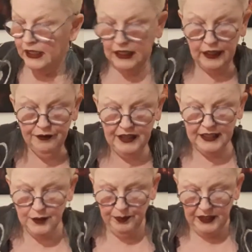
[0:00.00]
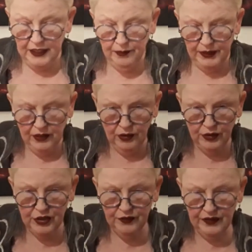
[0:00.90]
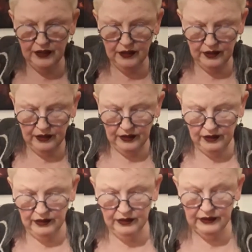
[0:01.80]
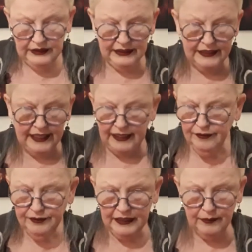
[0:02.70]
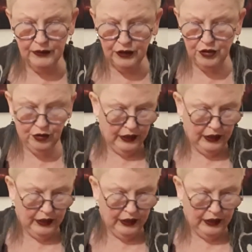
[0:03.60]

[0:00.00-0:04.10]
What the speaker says: If that's been because of a love, I'm not sure.